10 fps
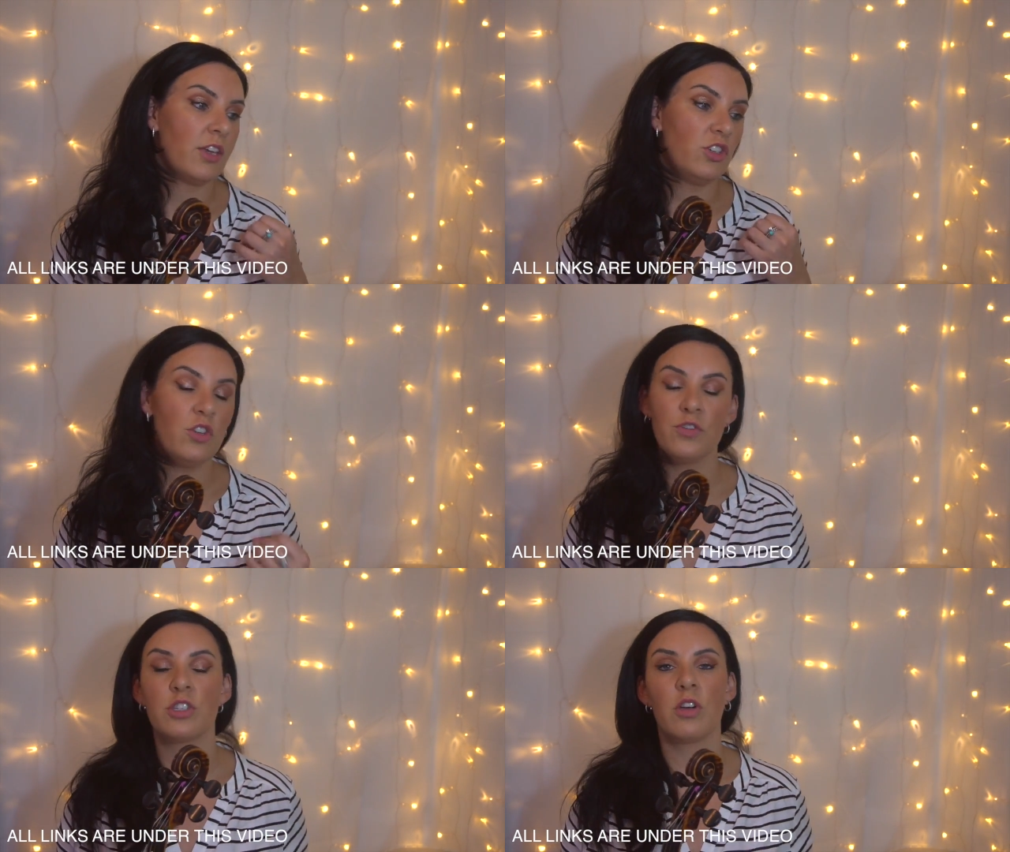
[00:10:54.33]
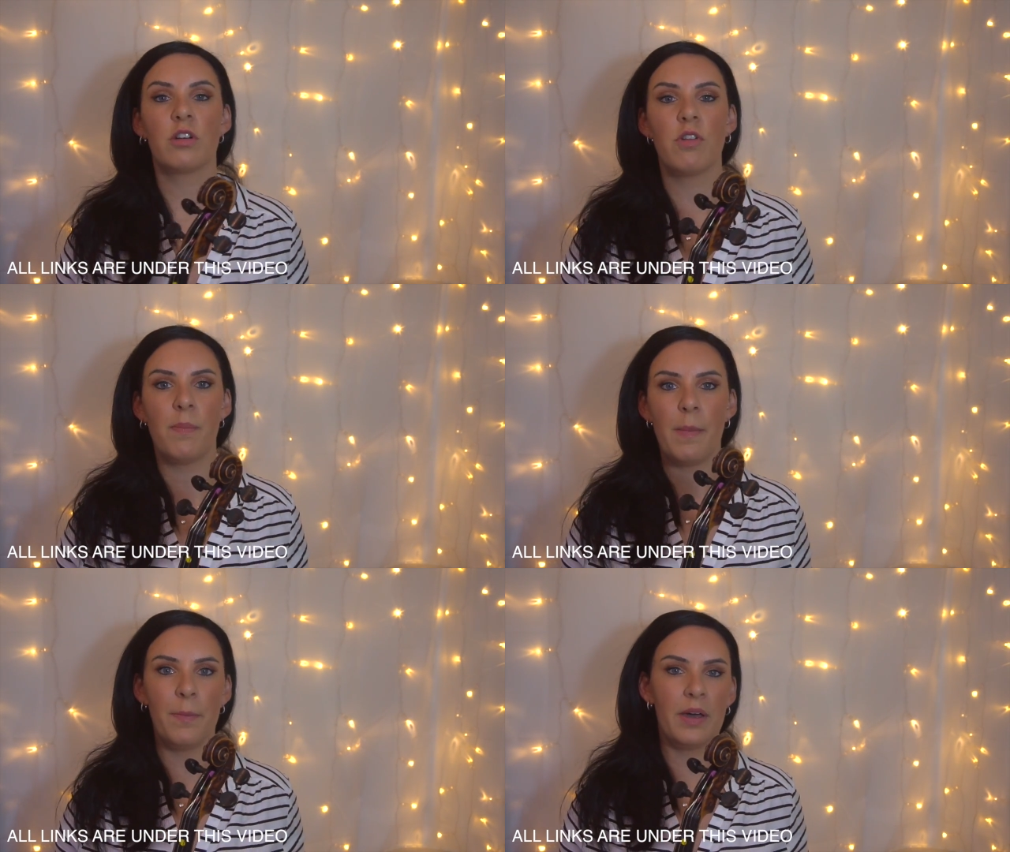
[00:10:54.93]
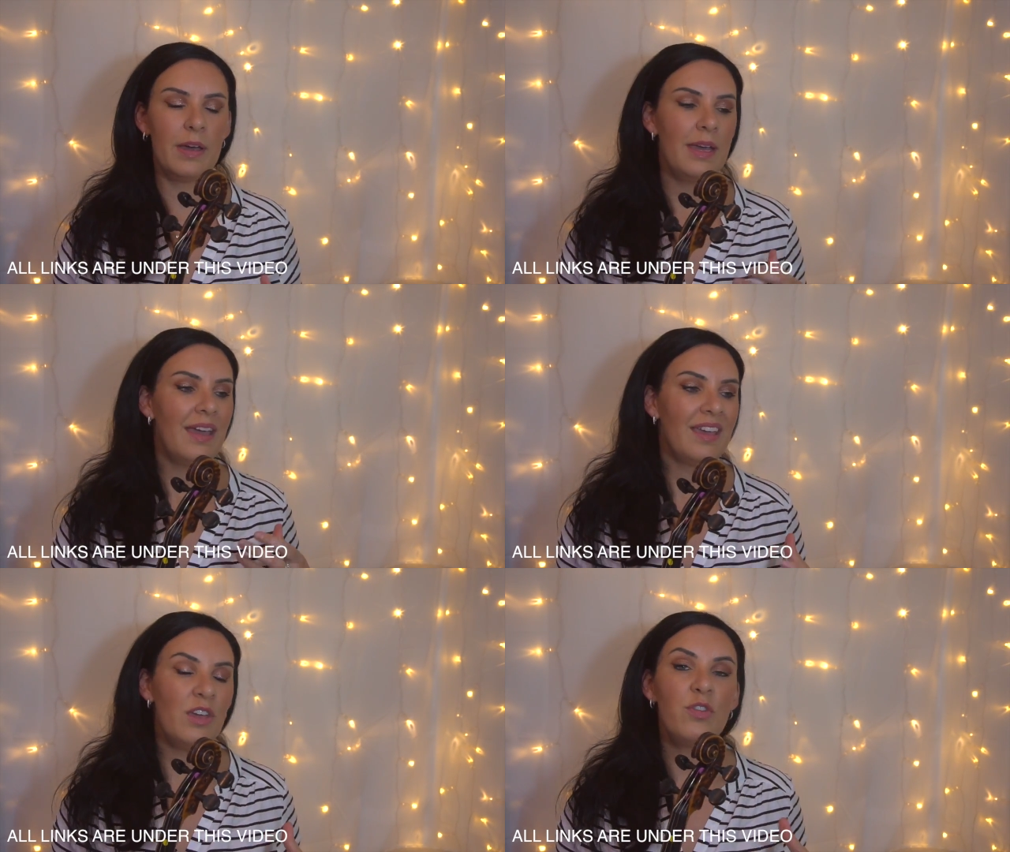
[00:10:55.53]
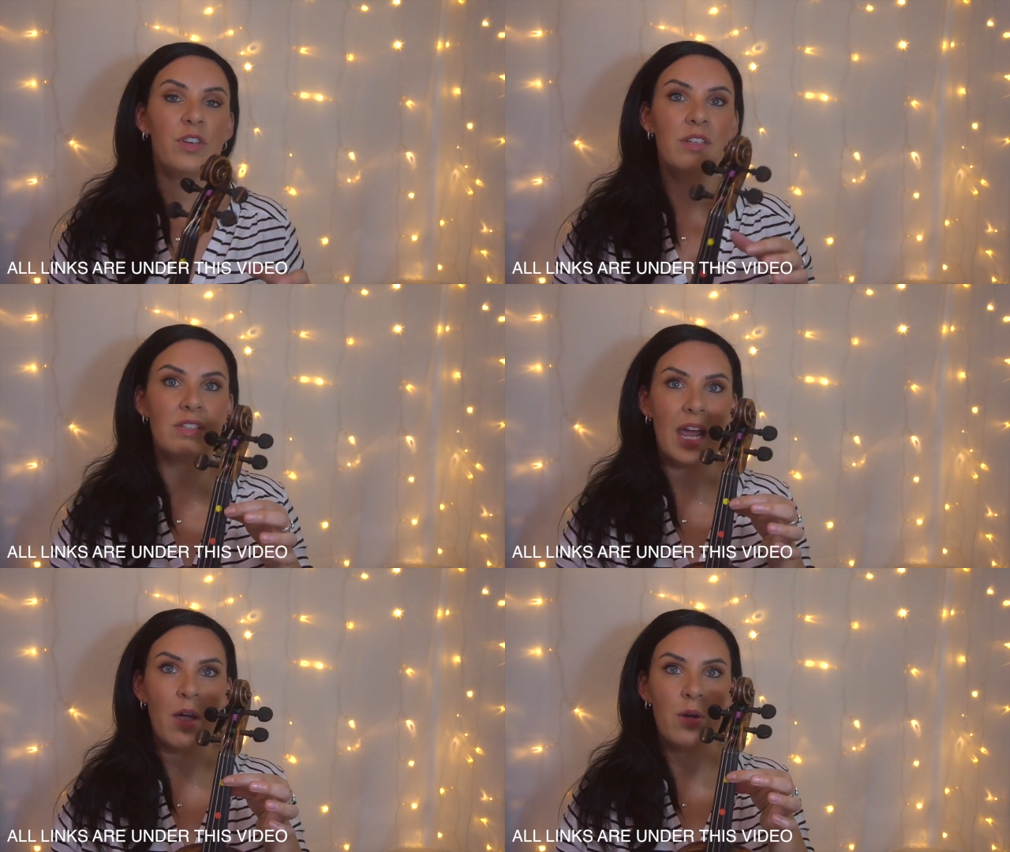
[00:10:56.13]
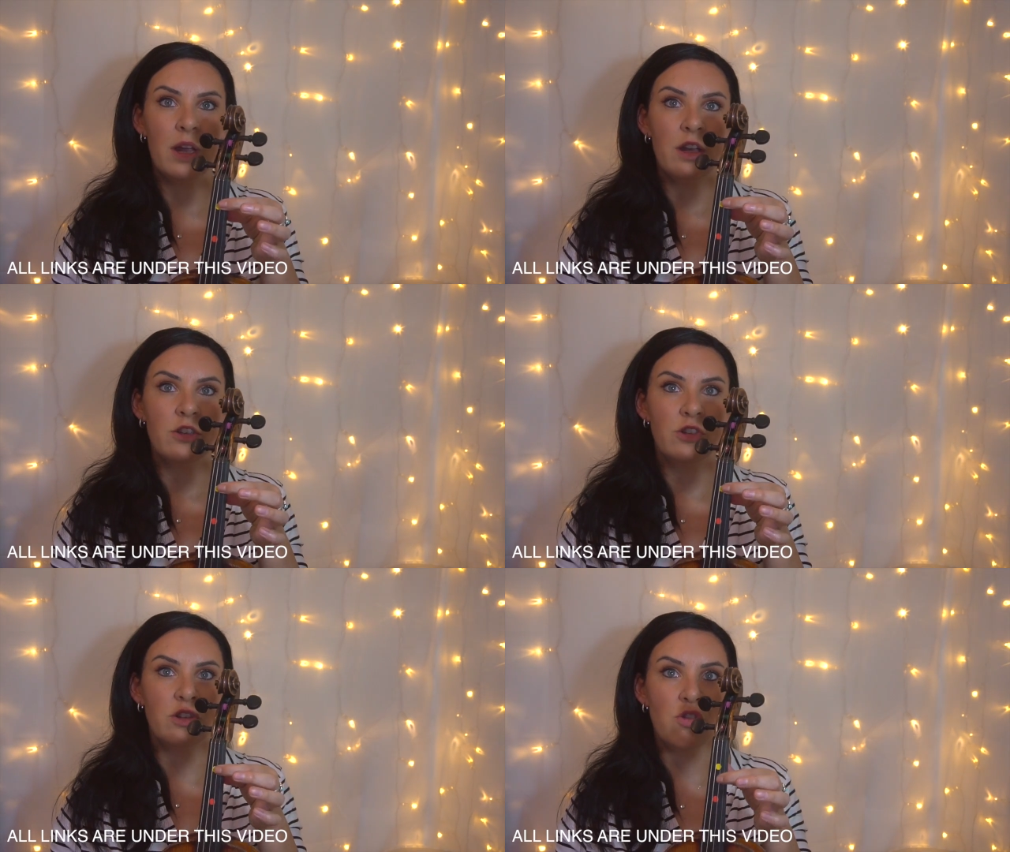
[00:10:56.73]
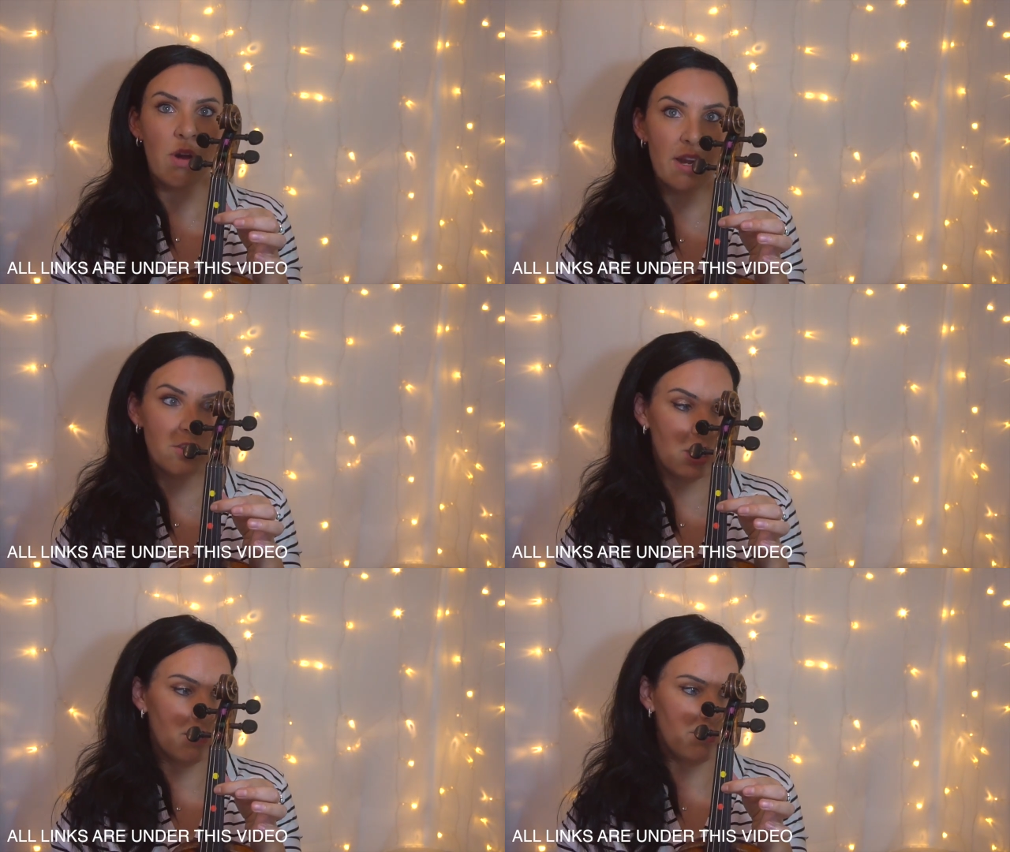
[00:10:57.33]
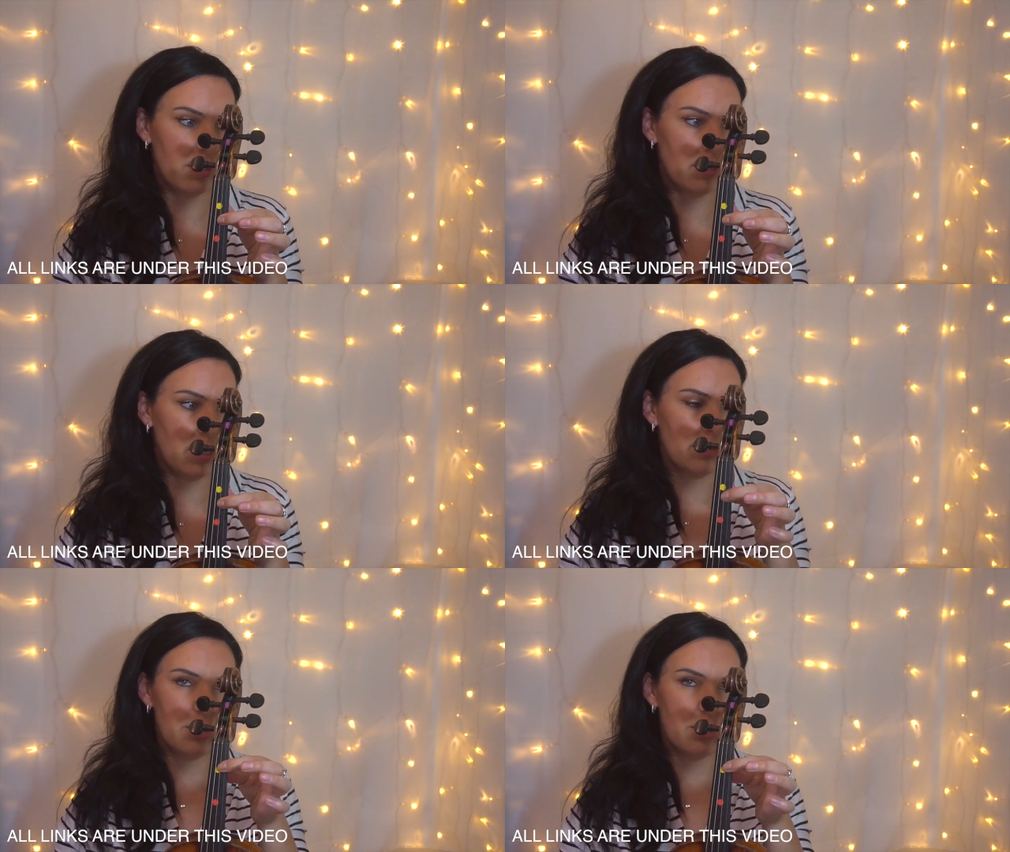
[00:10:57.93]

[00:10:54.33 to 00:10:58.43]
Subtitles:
You've just got to remember, if in doubt, stretch everything.